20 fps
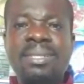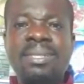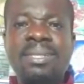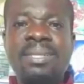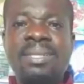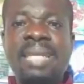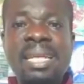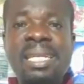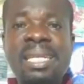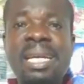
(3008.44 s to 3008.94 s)

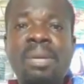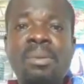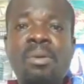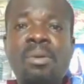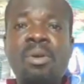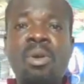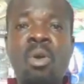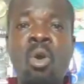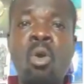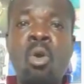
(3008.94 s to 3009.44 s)
Said the
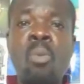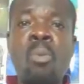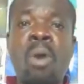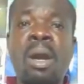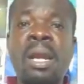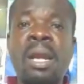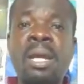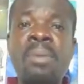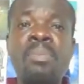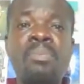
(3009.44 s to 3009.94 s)

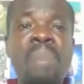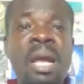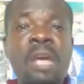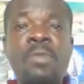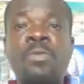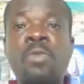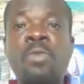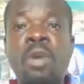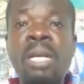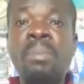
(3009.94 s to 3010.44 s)
homeboy by
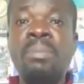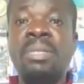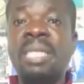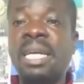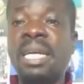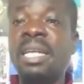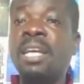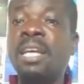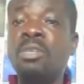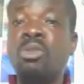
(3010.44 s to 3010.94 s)
phone him say
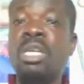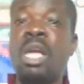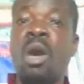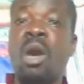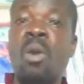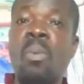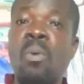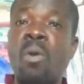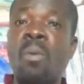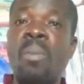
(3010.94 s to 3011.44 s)
yes,
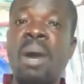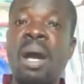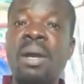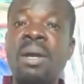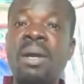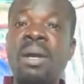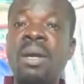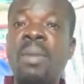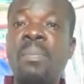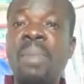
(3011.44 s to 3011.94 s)
young pomper.
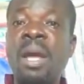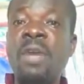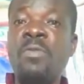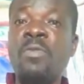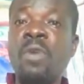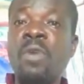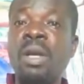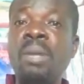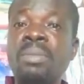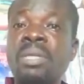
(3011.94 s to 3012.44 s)
By
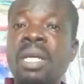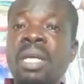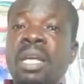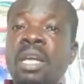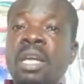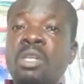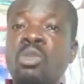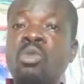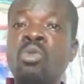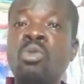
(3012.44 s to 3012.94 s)
phone him say
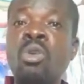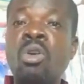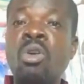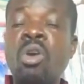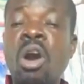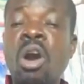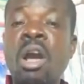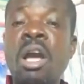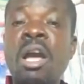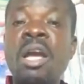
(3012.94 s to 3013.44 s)
yes,
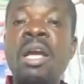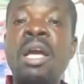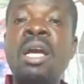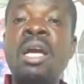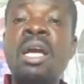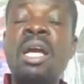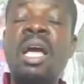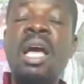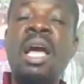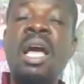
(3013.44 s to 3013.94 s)

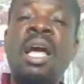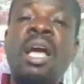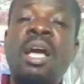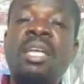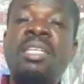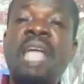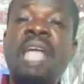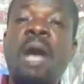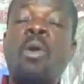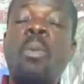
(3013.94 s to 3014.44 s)

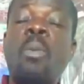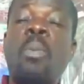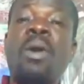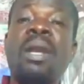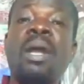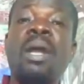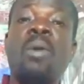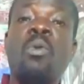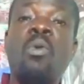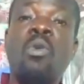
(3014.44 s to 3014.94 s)
young upon
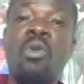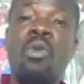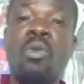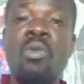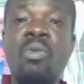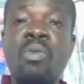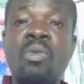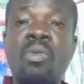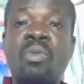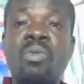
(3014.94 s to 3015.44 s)
a woman.
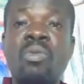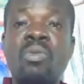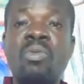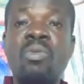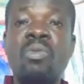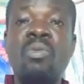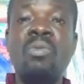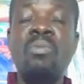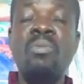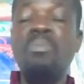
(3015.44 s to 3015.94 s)

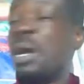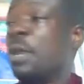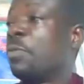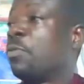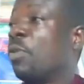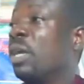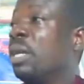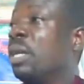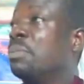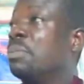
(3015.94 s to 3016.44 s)
By
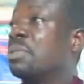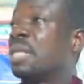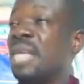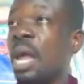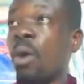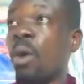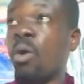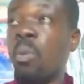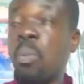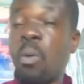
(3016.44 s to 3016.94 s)
phone him say
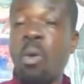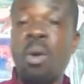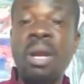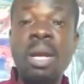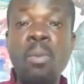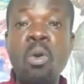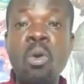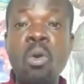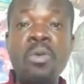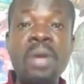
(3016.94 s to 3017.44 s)
young upon one a
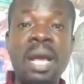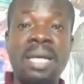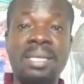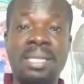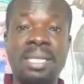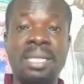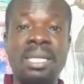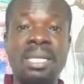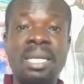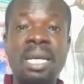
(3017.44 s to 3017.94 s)
boo, yes.
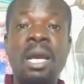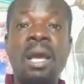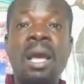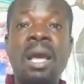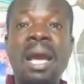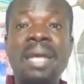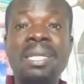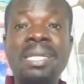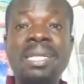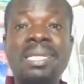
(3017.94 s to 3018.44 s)

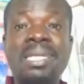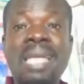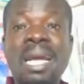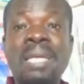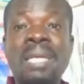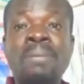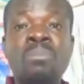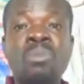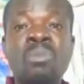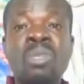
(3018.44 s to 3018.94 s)
It is said,
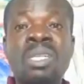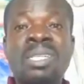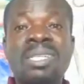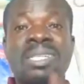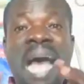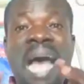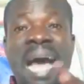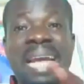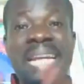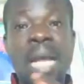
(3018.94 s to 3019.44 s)

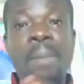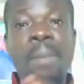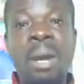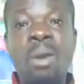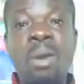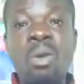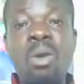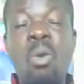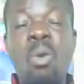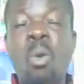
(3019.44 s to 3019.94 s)
San Yaman,